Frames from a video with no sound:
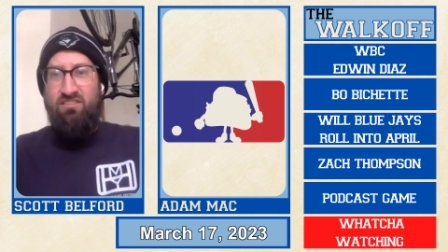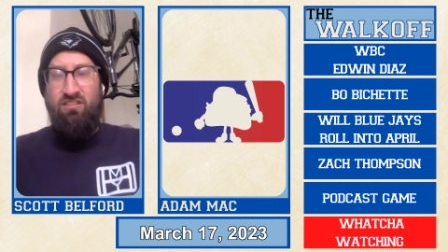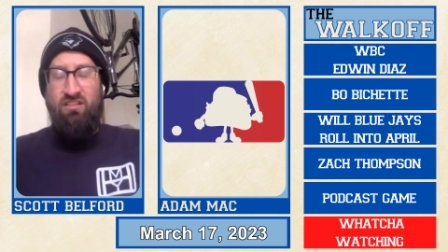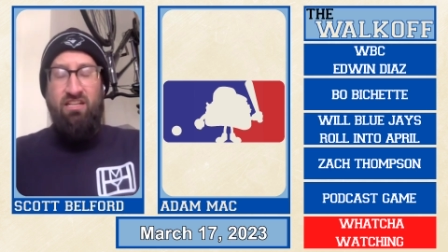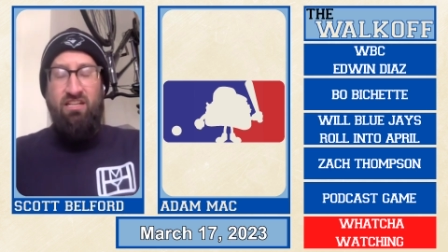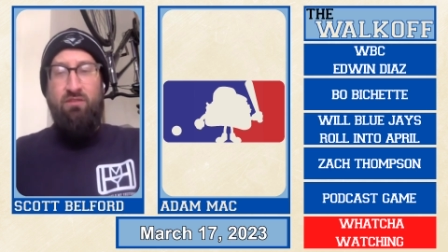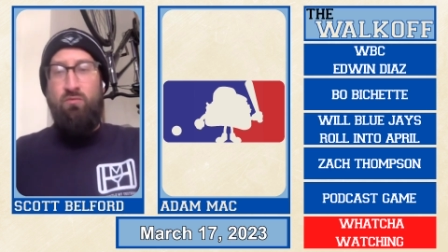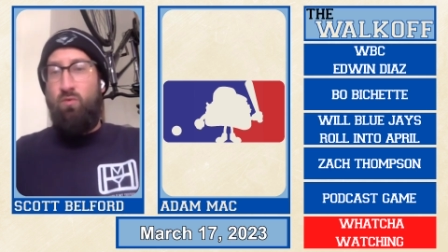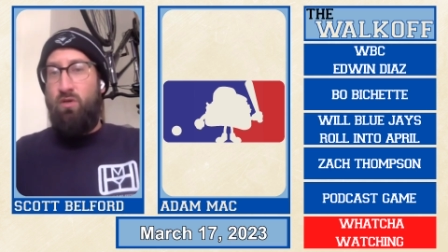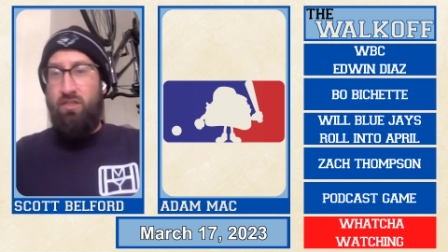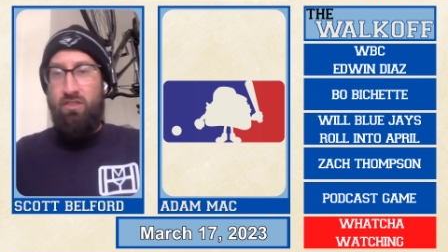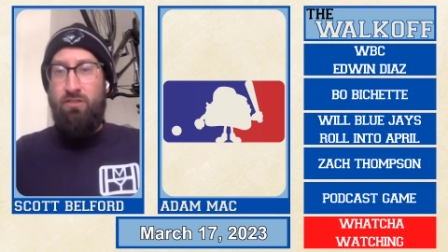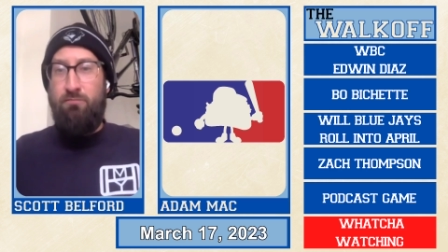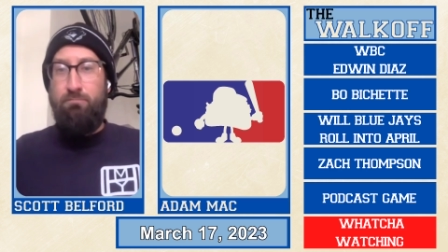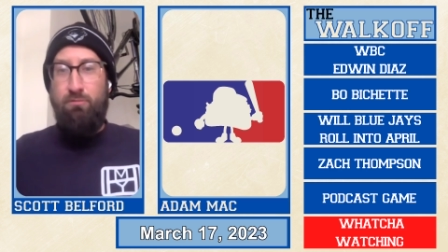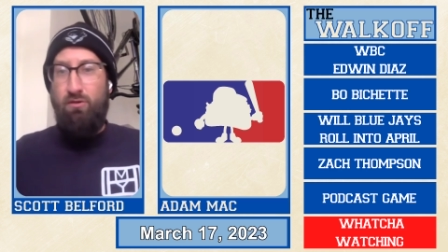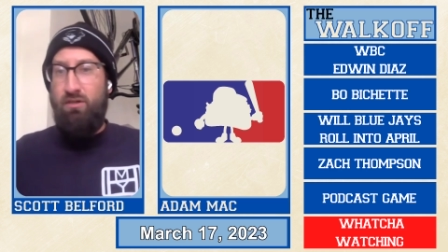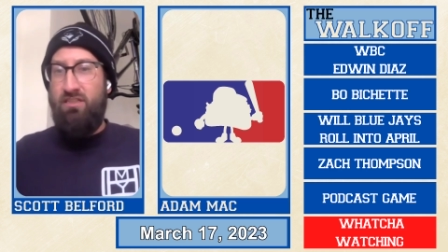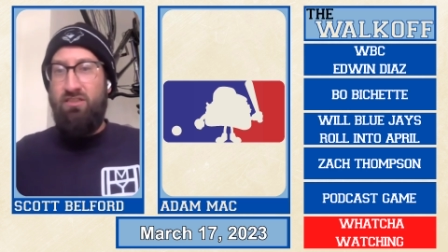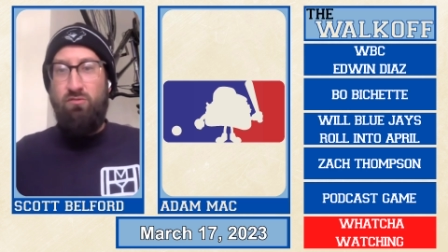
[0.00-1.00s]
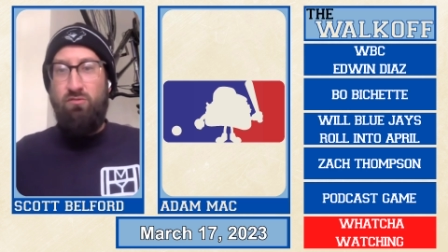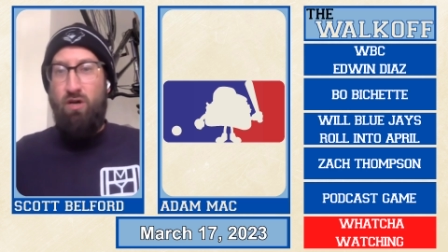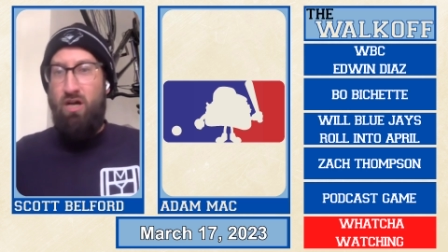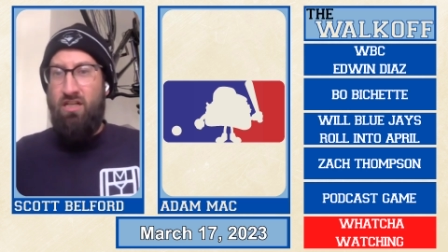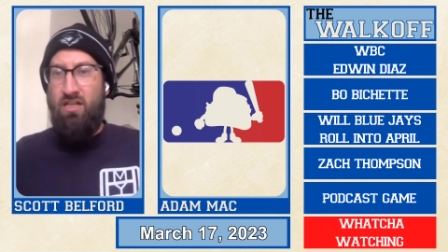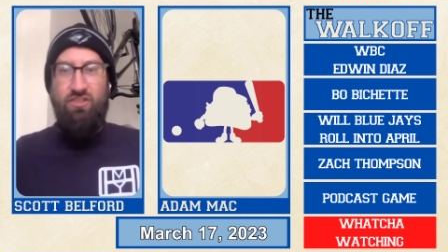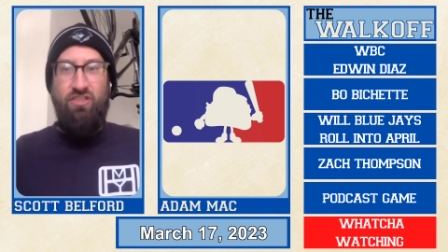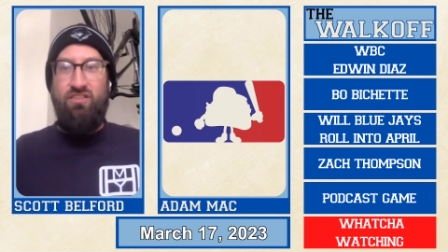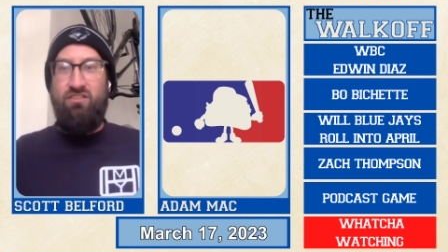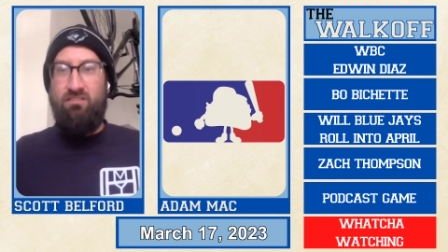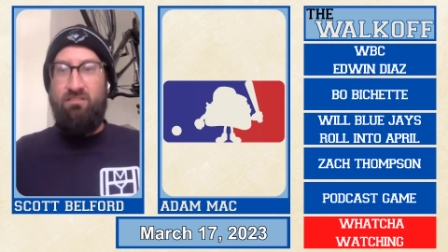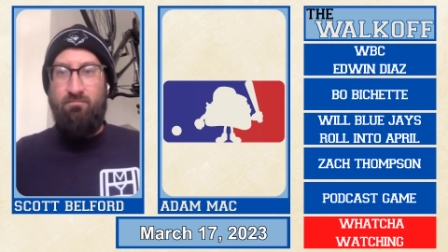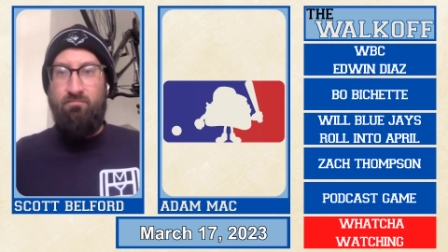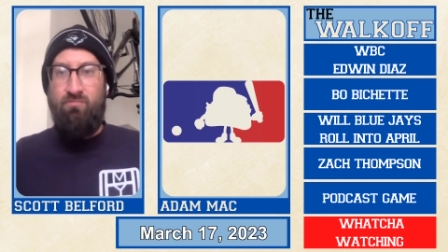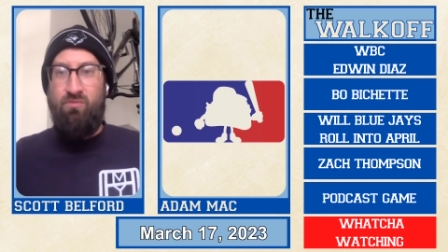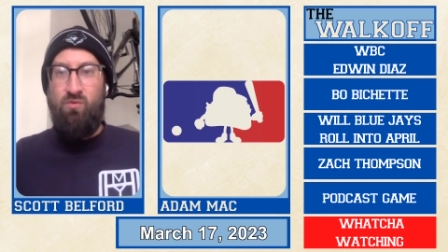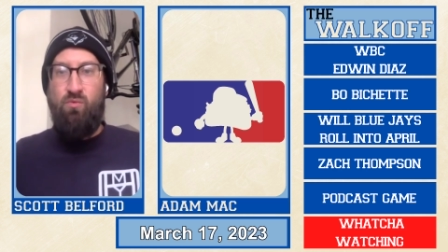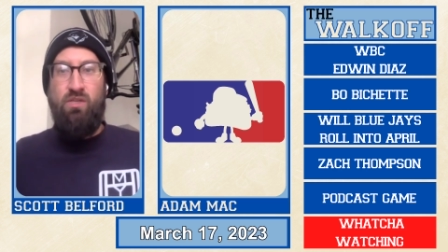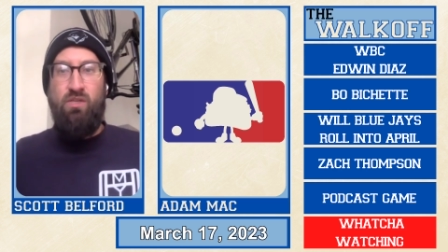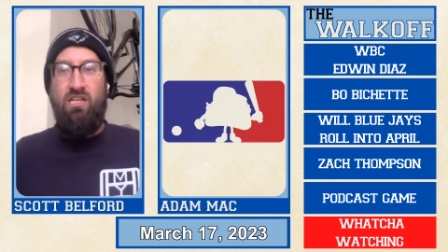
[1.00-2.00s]
They're like, what are you boys watching?
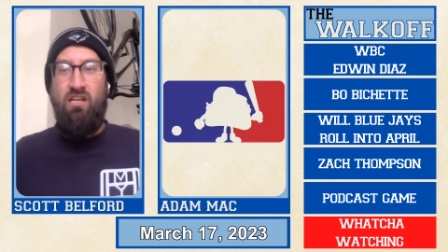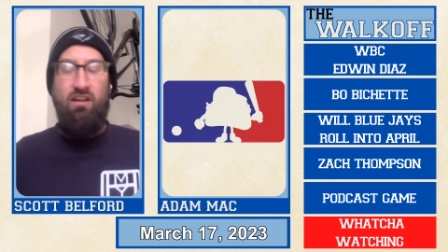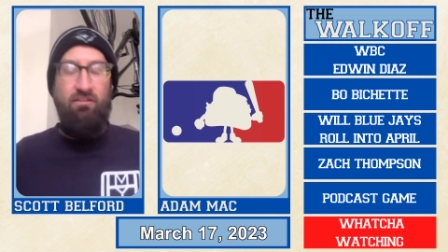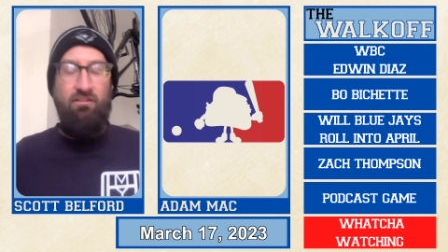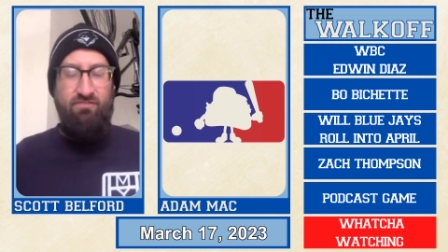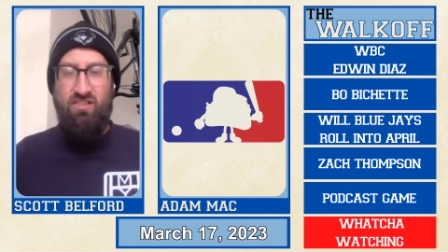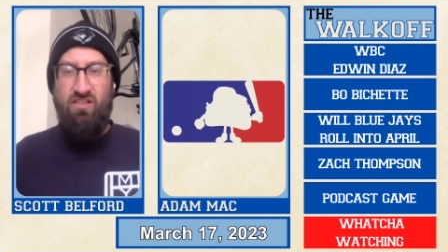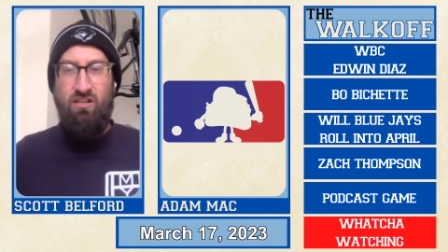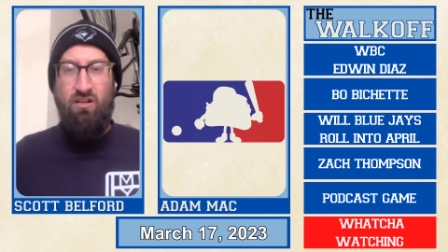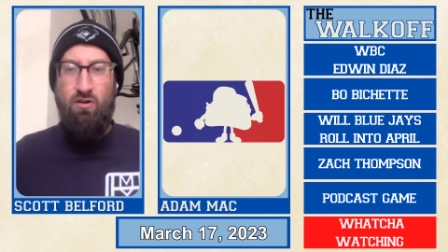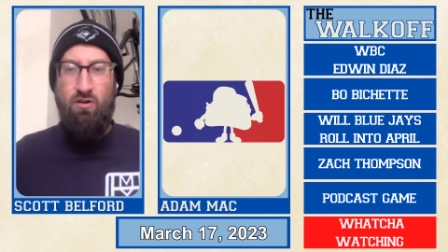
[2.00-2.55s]
We'd love to know.